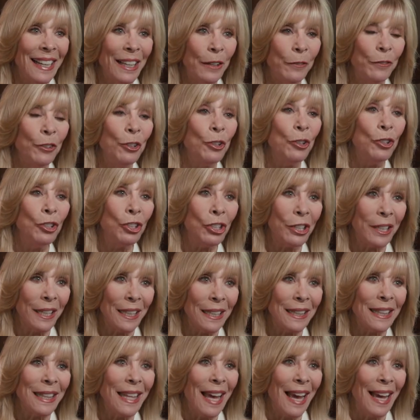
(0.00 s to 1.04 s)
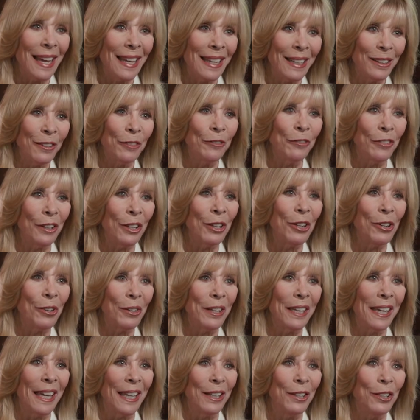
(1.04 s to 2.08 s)
if you look at that video
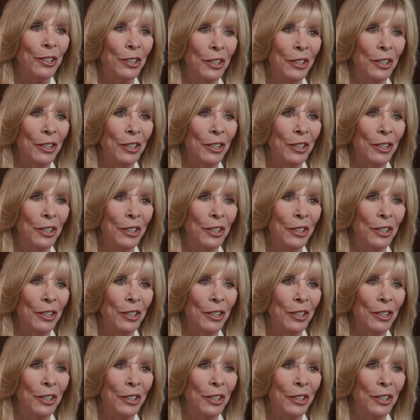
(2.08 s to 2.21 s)
again,